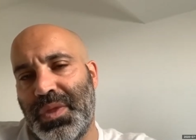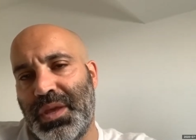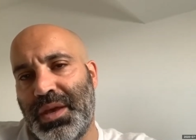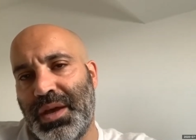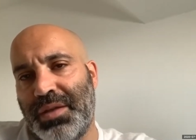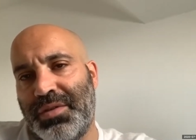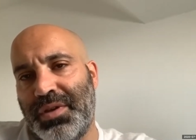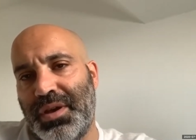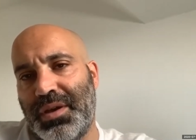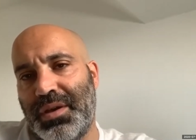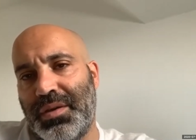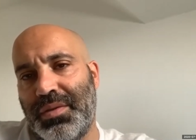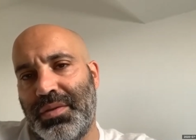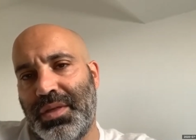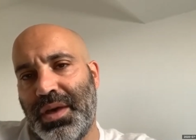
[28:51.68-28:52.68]

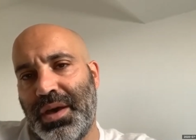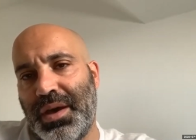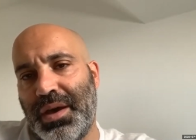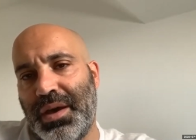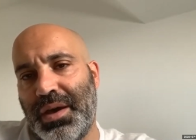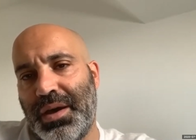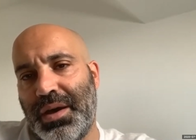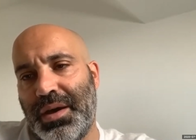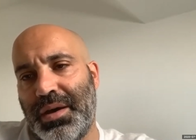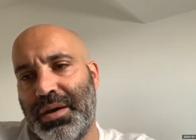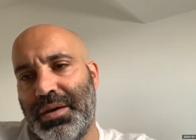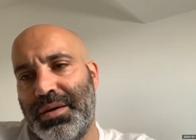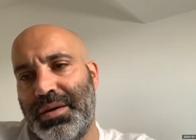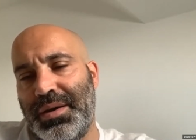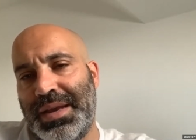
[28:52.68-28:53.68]
getting their
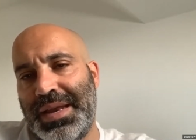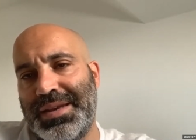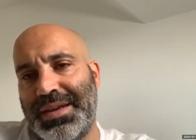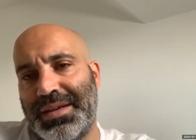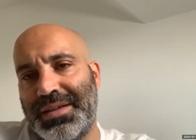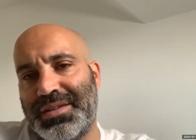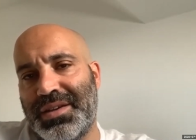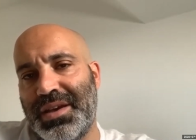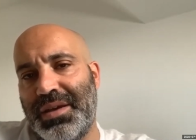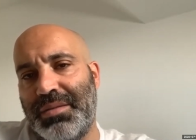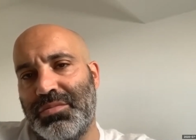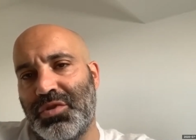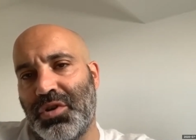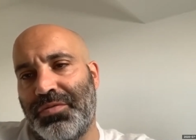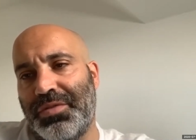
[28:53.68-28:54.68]
lending
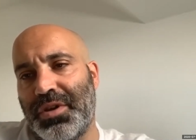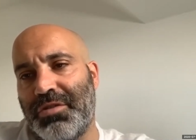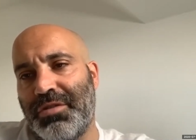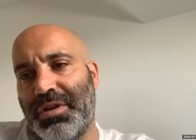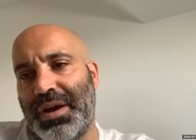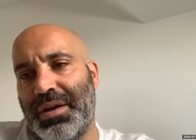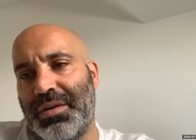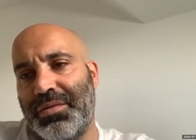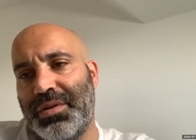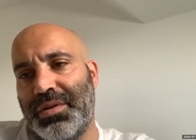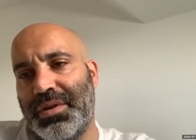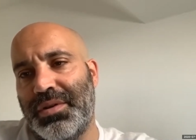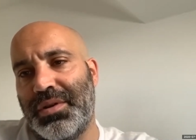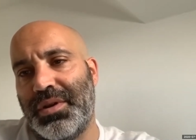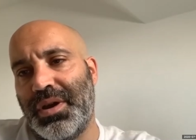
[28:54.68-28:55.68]
schemes off the ground
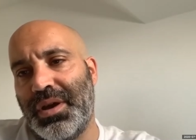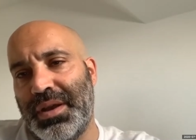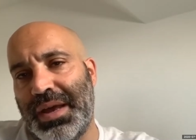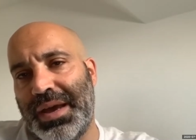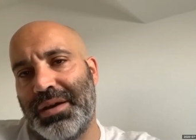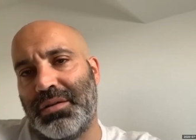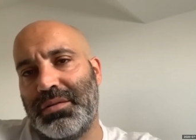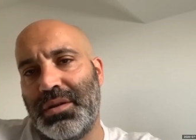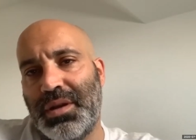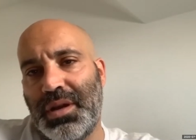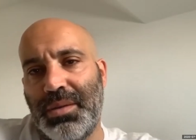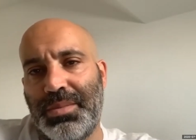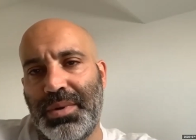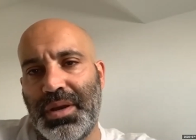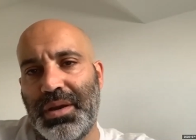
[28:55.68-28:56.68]
and out,
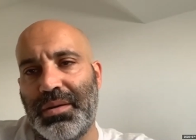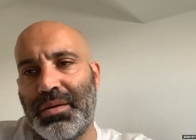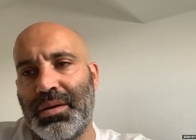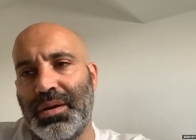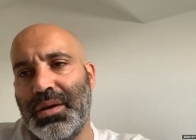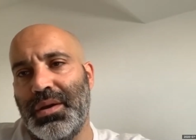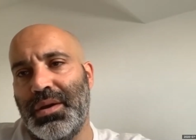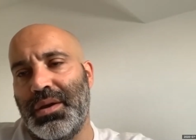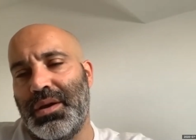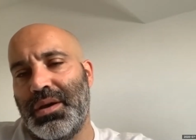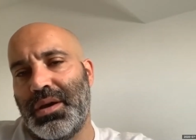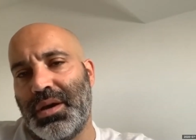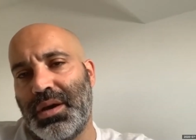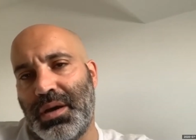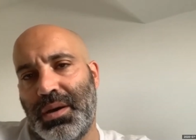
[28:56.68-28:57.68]
enabling
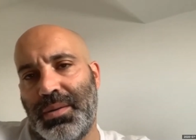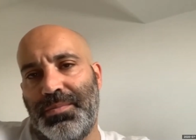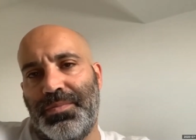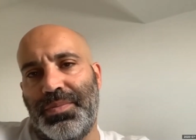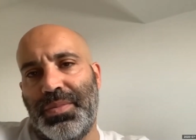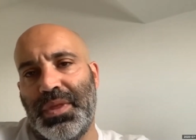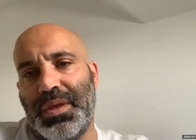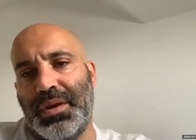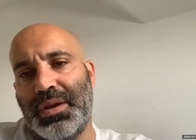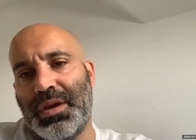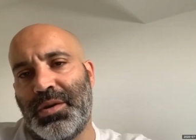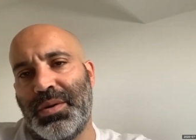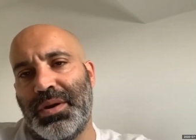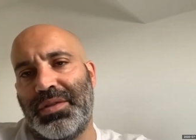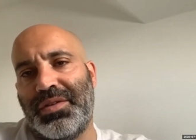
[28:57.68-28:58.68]

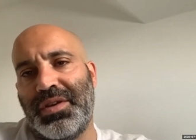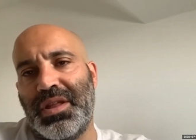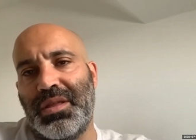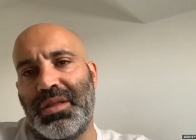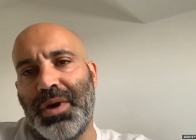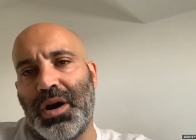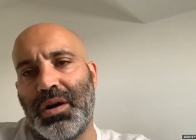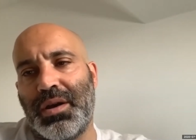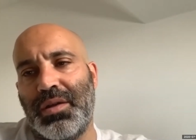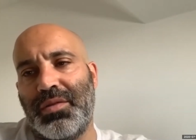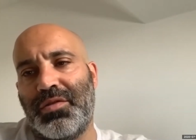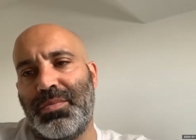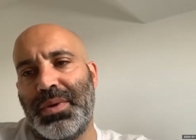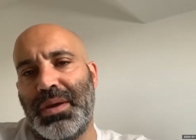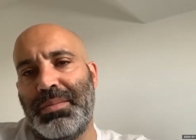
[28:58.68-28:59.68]
liquidity in the market
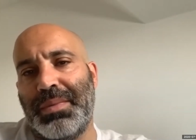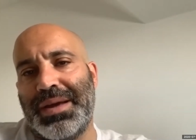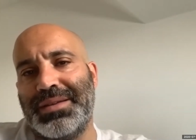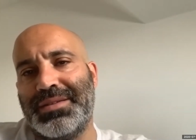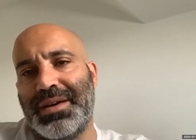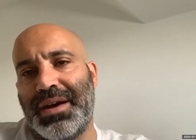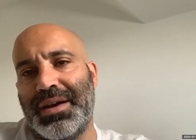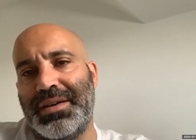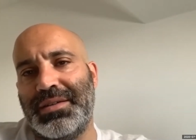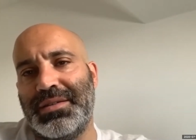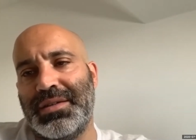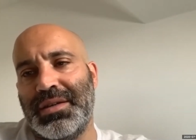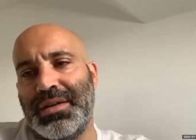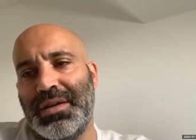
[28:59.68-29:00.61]
to be maintained.